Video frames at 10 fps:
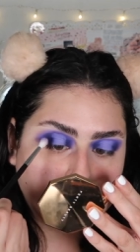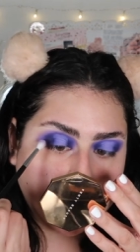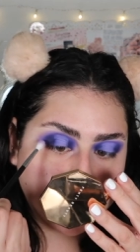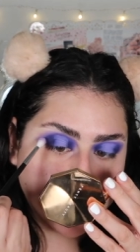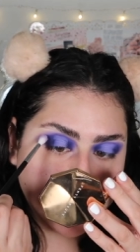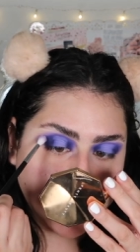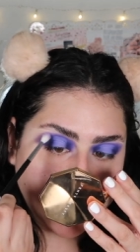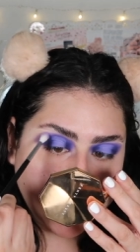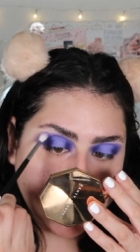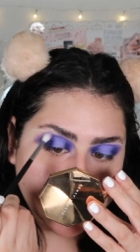premises
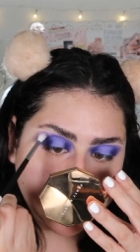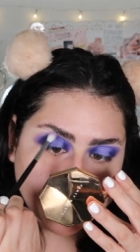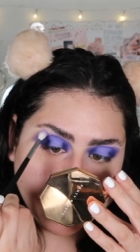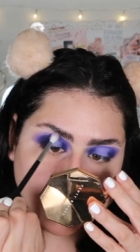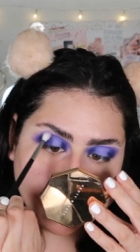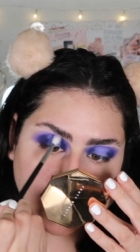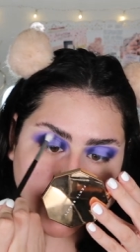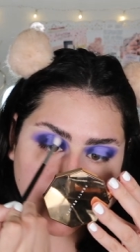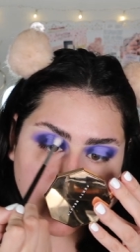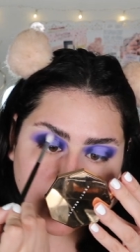and they just couldn't
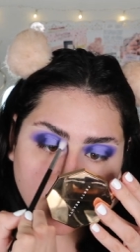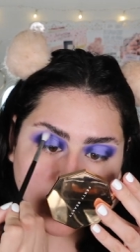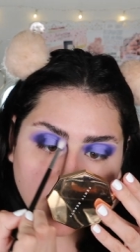find her